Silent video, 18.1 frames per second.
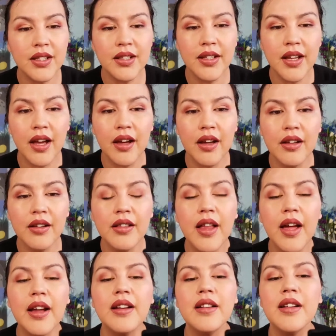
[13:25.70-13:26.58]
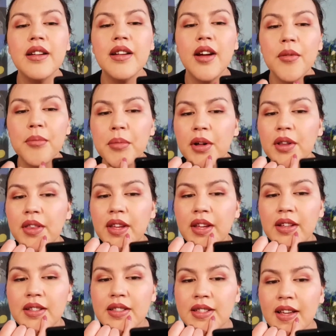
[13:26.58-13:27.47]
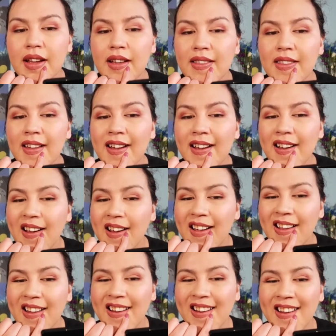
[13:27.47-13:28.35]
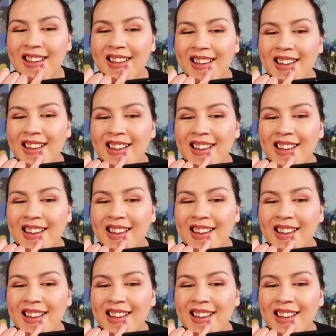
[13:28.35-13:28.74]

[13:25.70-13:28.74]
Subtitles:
yeah, lightened it up on the inside there. And